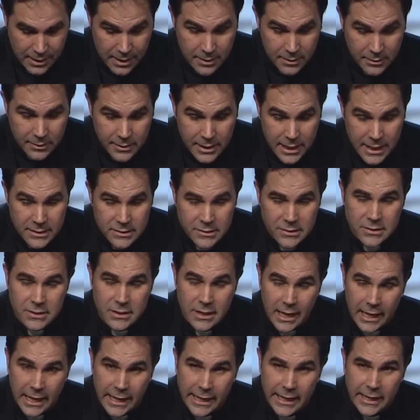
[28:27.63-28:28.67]
This
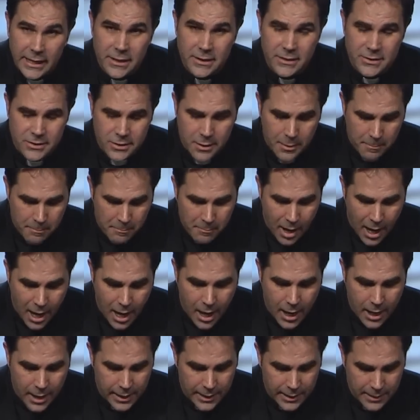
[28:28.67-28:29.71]
is
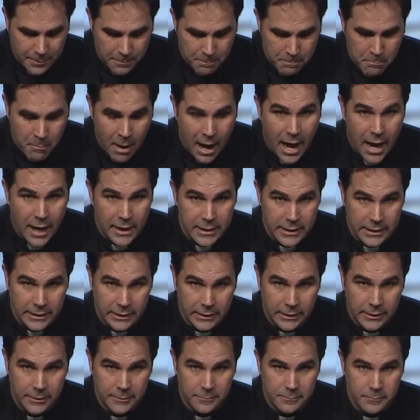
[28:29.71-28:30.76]
my
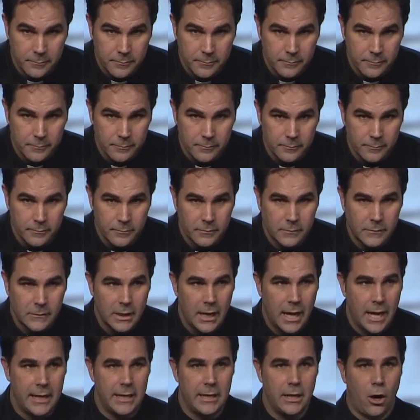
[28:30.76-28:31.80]
body.
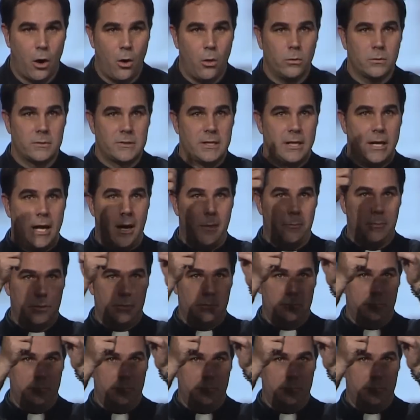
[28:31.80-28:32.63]
And he holds it up.